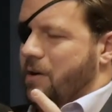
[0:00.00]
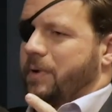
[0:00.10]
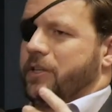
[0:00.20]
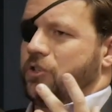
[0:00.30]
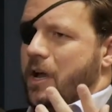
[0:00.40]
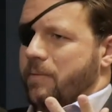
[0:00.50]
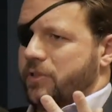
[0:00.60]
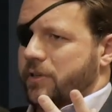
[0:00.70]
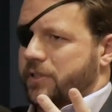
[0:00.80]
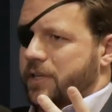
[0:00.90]
how many
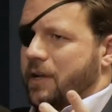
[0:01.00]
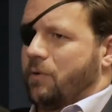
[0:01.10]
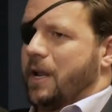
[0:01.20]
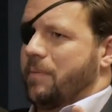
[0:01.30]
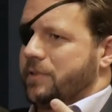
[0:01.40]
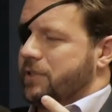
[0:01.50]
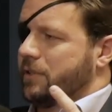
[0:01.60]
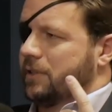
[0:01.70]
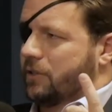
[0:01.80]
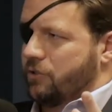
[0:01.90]
jobs are at stake, what happens to
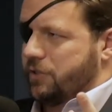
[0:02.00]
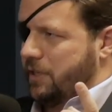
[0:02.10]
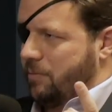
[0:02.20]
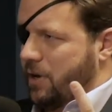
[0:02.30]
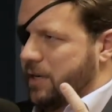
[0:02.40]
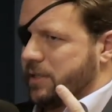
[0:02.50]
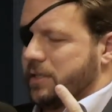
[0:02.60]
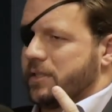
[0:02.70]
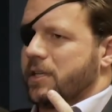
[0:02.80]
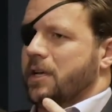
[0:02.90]
your electricity
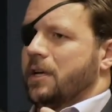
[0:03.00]
prices,